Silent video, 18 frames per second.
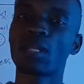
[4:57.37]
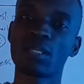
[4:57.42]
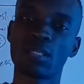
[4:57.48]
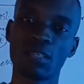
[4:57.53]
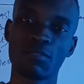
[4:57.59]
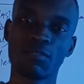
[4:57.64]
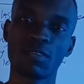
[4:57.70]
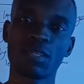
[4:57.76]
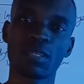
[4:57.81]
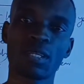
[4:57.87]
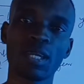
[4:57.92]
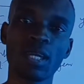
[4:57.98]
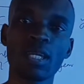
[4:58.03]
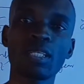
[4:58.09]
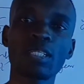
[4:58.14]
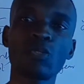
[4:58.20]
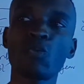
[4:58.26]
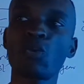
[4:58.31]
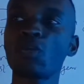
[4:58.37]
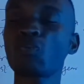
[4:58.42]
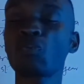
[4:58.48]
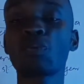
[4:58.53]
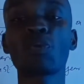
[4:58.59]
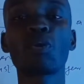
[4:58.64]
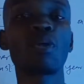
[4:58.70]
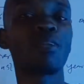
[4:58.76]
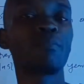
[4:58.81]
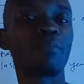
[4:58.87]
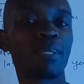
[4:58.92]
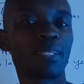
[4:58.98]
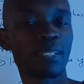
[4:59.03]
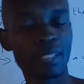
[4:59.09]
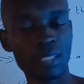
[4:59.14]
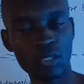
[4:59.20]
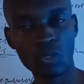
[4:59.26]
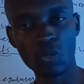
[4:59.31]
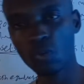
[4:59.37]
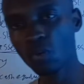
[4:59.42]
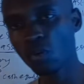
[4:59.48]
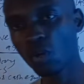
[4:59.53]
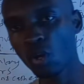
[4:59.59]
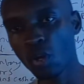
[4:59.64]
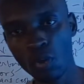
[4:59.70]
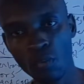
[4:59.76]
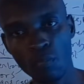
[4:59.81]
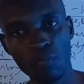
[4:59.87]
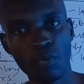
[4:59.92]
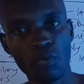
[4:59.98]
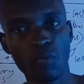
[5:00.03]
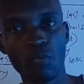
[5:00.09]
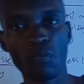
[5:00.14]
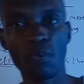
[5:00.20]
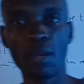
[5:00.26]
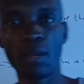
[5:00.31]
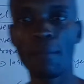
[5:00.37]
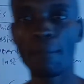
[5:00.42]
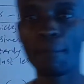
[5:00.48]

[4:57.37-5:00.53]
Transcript: are receiving cash. When we go and purchase stock, we